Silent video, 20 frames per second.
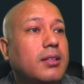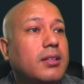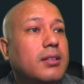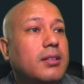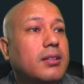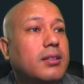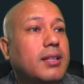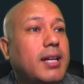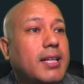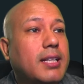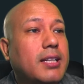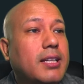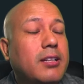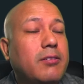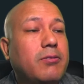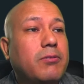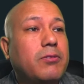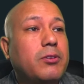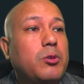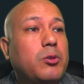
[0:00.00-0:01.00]
that
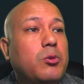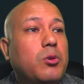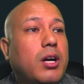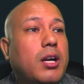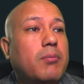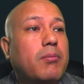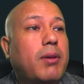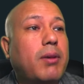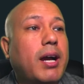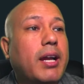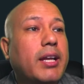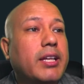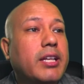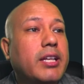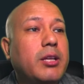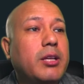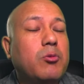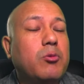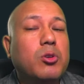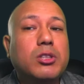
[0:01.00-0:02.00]
if you are buying
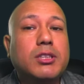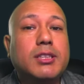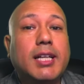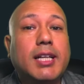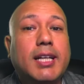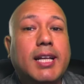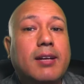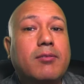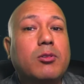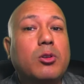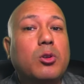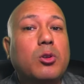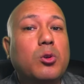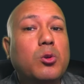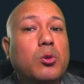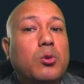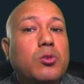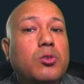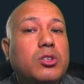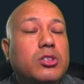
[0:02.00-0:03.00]
keywords that have
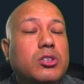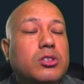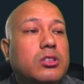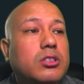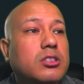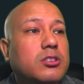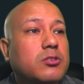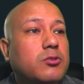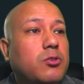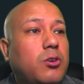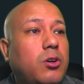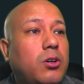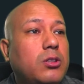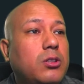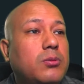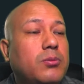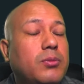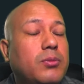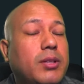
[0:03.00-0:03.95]
low search volume, then